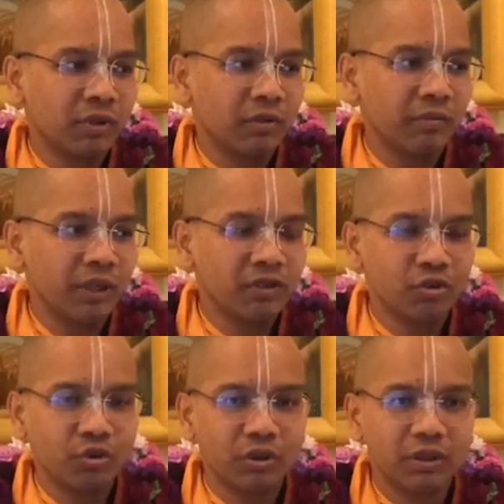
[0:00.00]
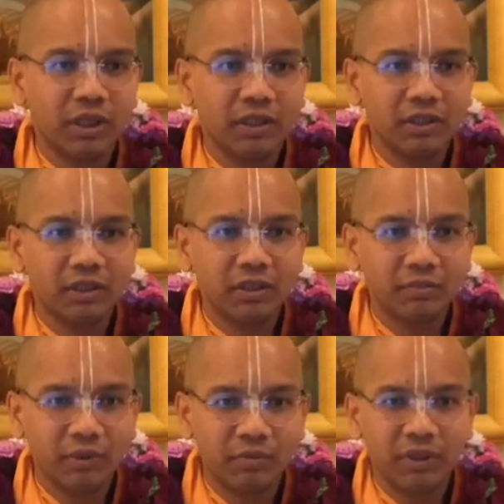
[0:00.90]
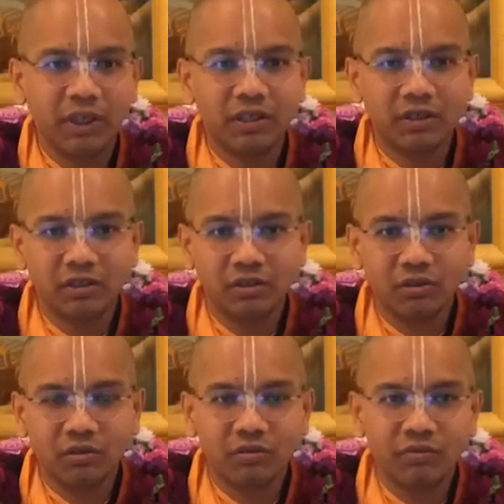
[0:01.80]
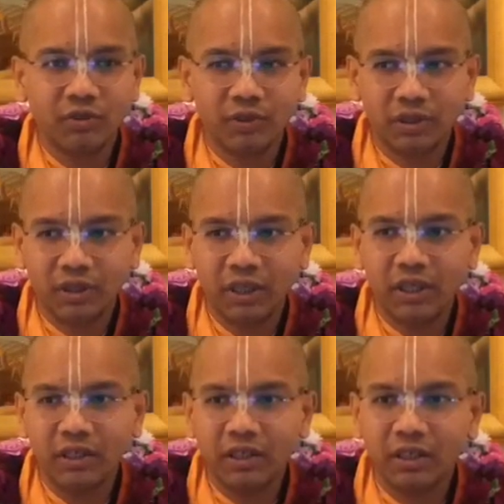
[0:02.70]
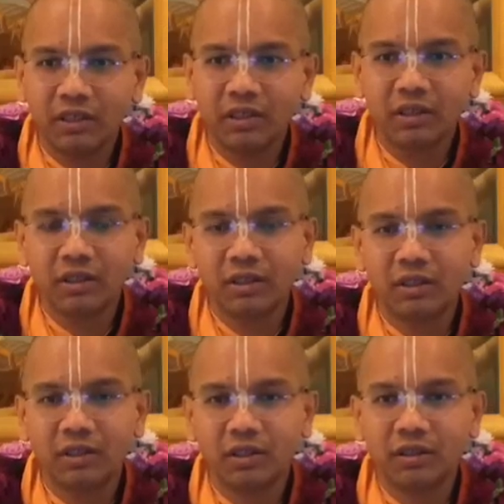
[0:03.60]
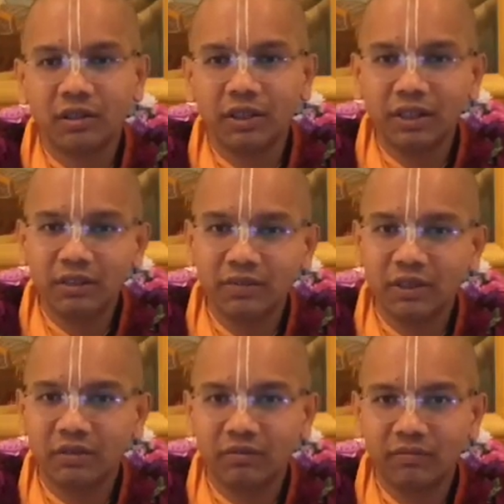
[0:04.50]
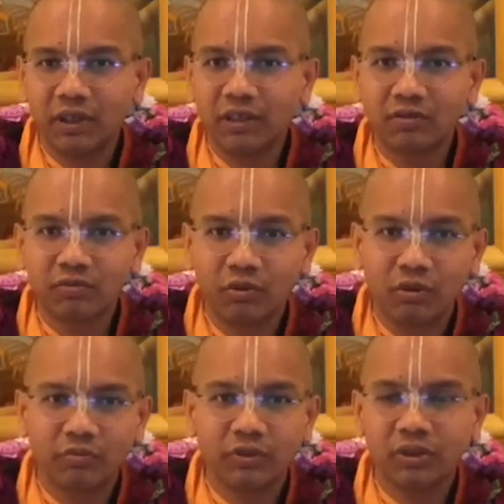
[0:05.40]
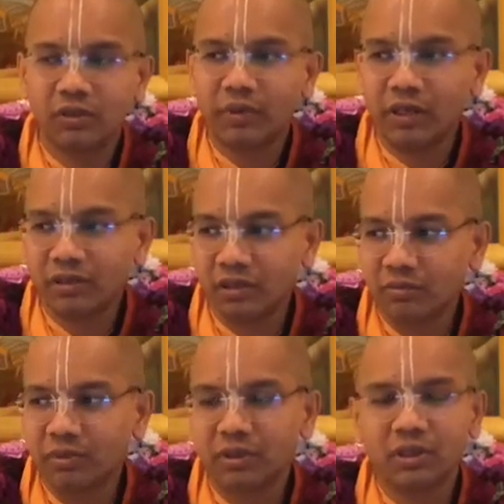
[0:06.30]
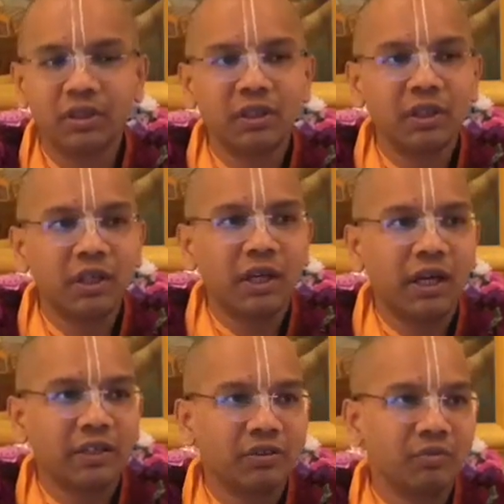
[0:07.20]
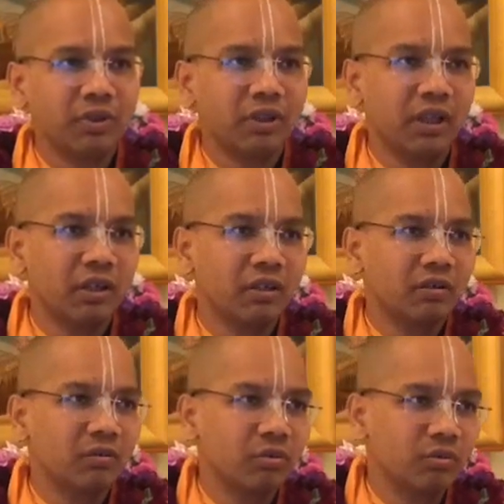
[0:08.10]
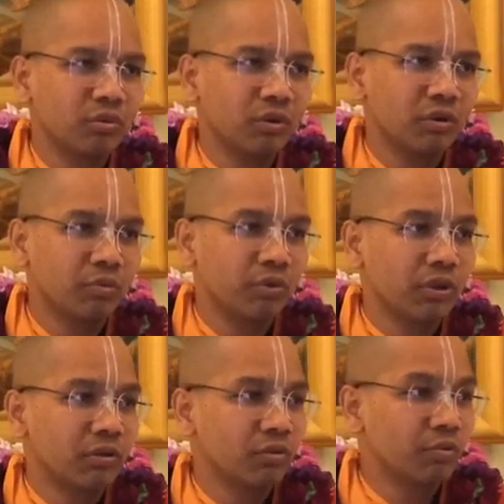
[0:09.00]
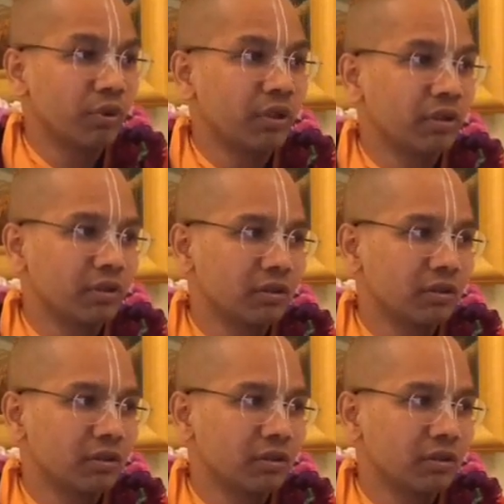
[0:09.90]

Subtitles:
making sure that the publications which were there in the leaves and various forms and manuscripts has to be taken into, put into print.